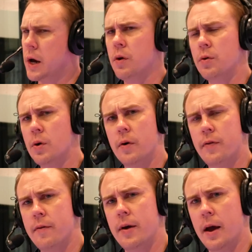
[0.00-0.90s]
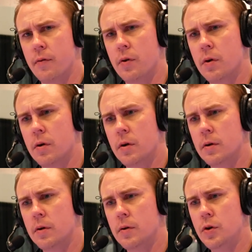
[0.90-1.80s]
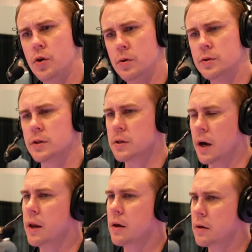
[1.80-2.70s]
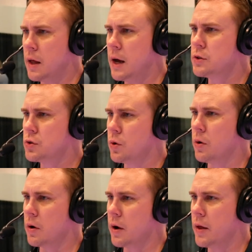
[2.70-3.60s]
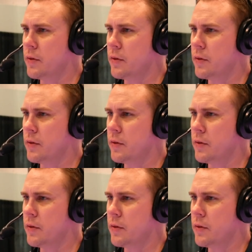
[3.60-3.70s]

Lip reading: I don't know if I've ever used a sliding glass door